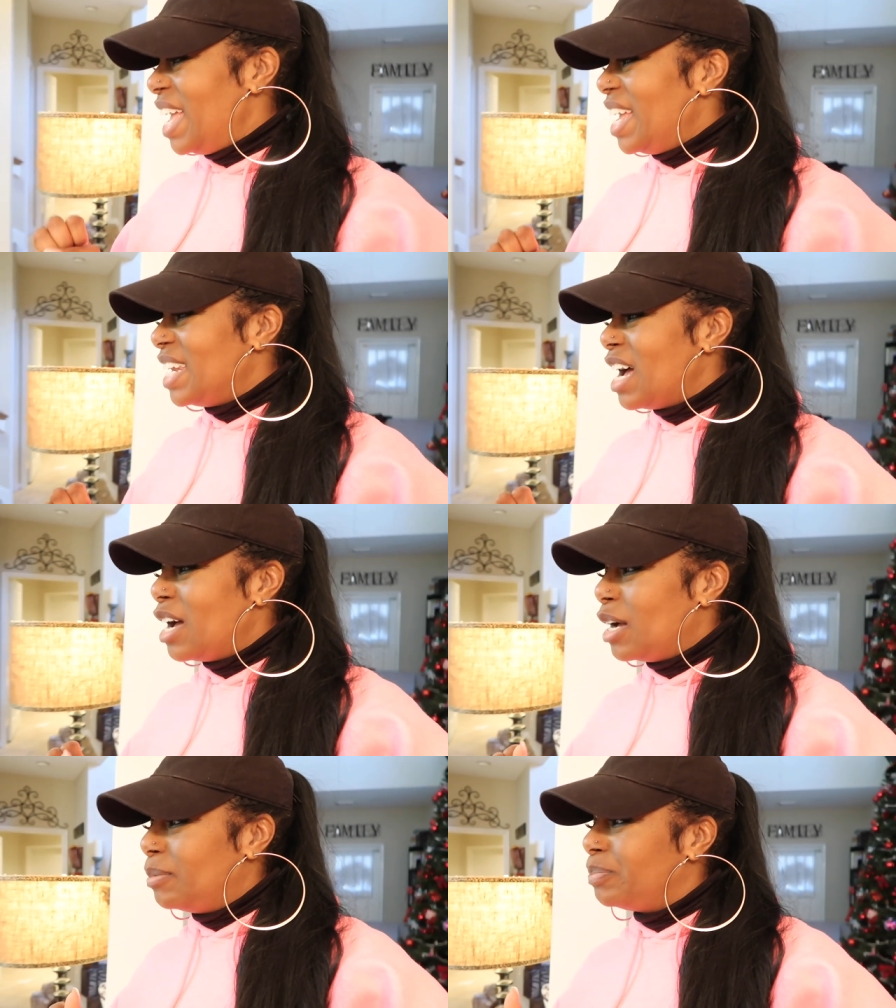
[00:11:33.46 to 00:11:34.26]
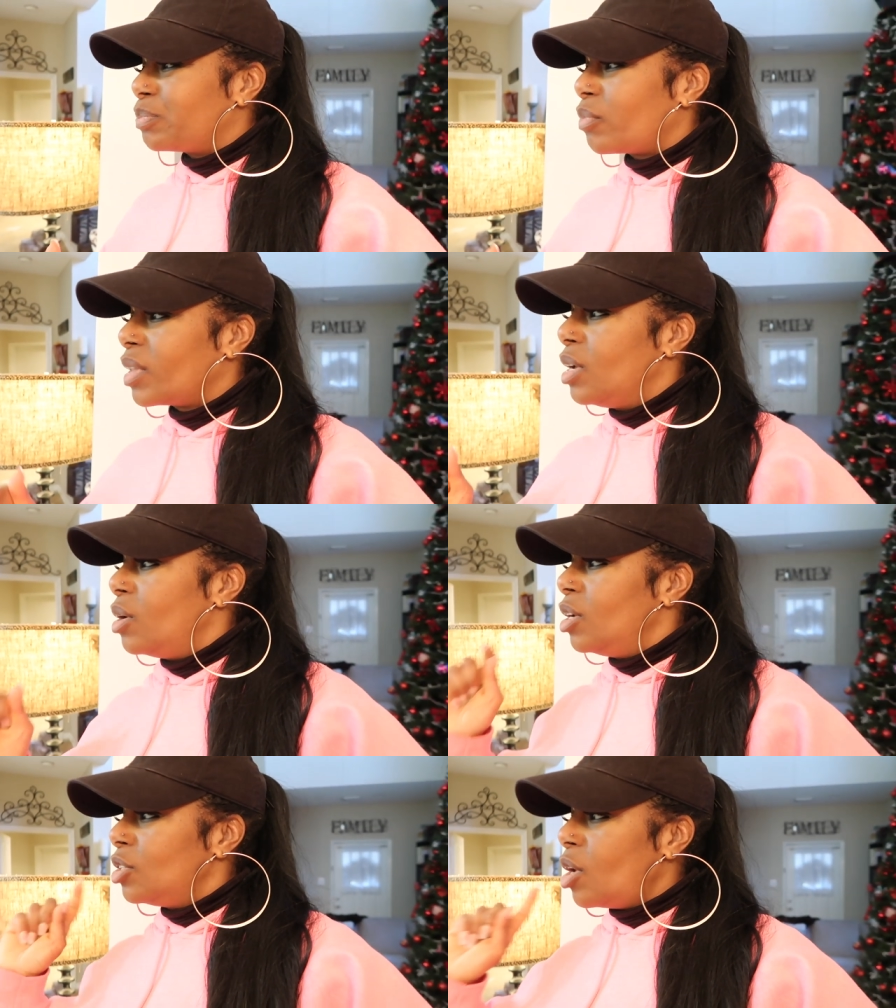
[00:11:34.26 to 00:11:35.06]
And um,
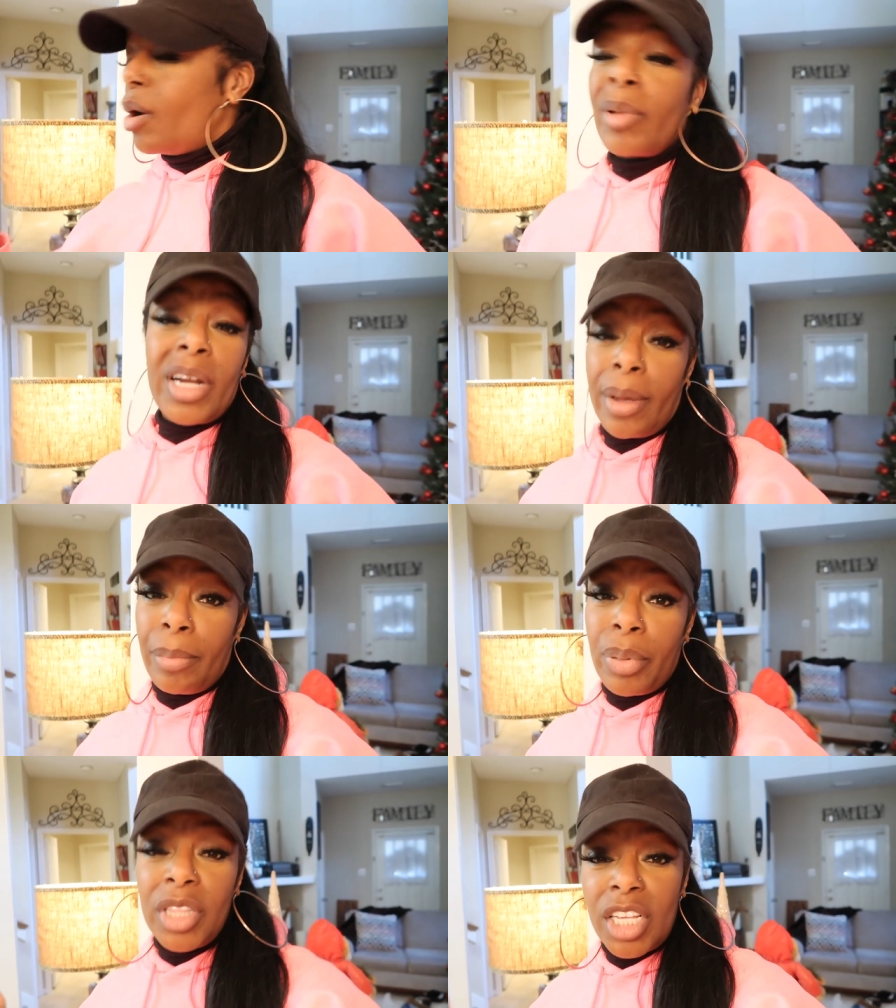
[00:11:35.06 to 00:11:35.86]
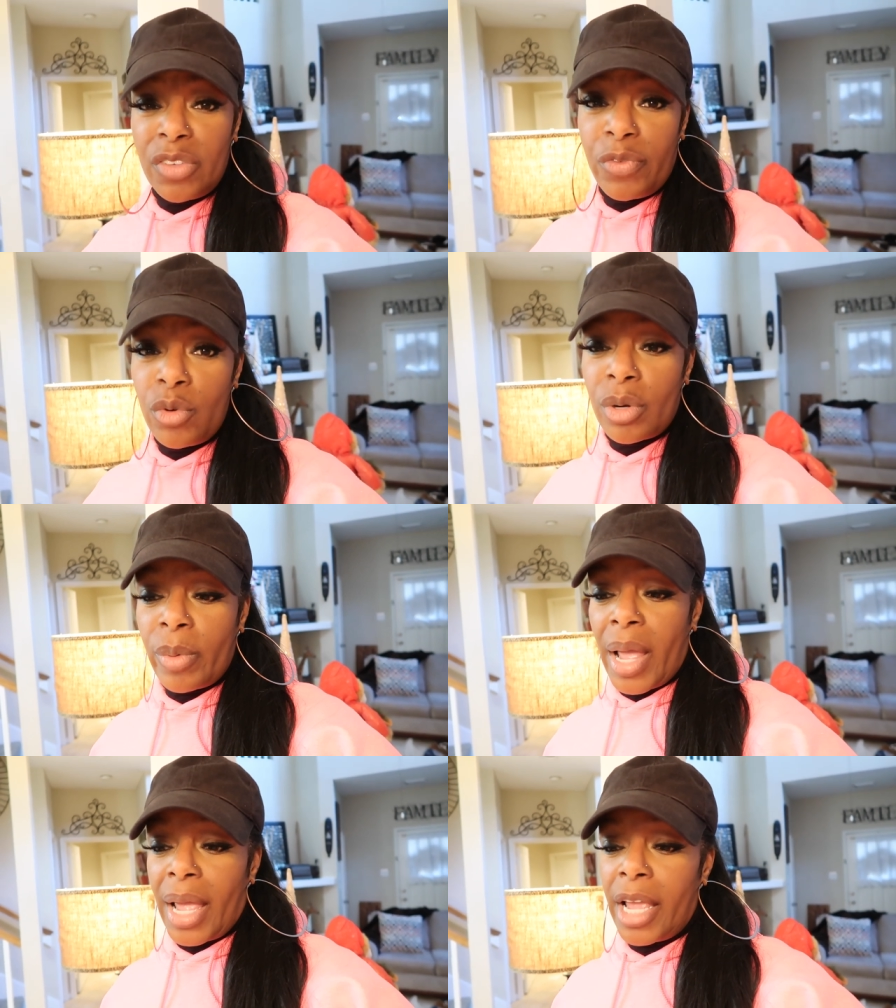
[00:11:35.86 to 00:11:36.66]
so I'm gonna put this food
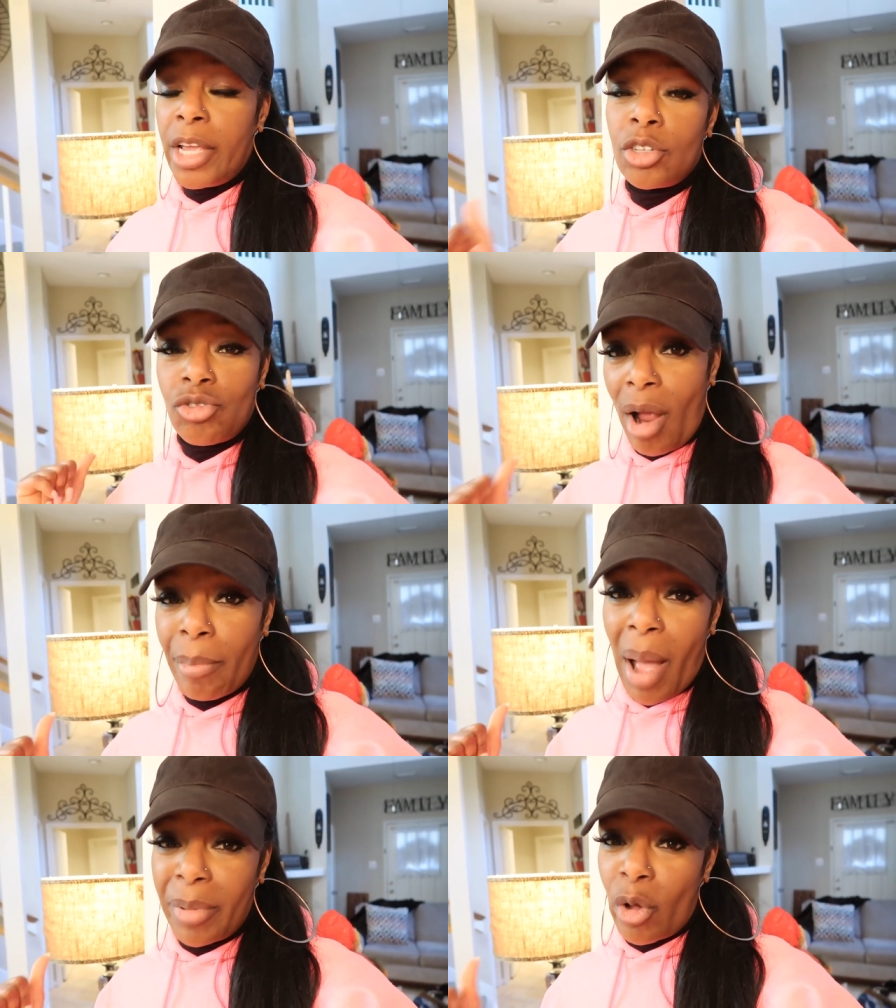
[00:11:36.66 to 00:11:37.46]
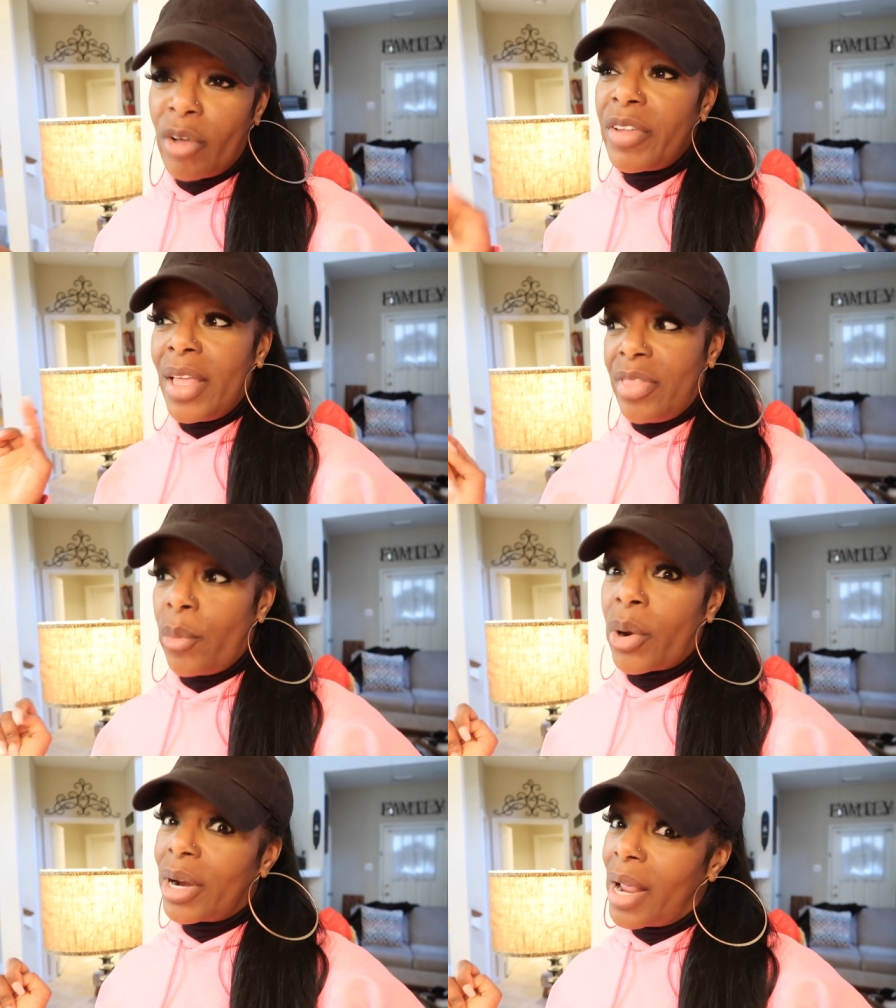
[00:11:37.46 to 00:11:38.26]
away, drop Bobbi off, and
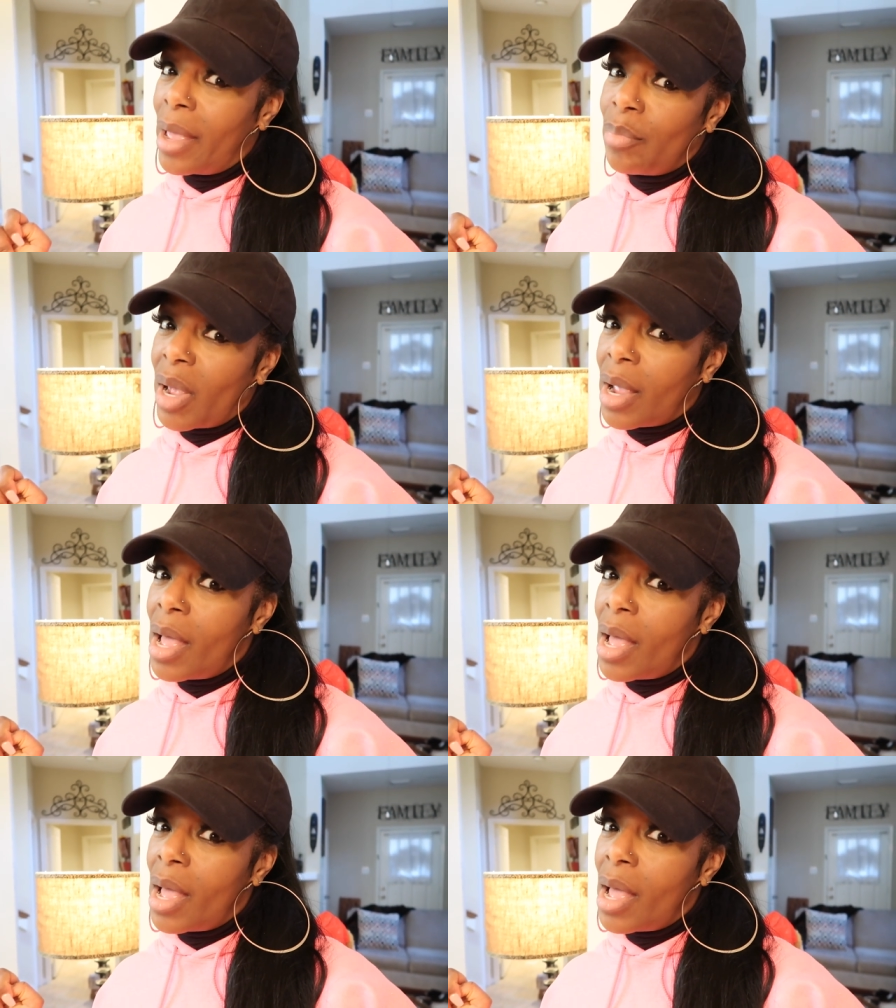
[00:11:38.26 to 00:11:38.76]
then we're gonna head back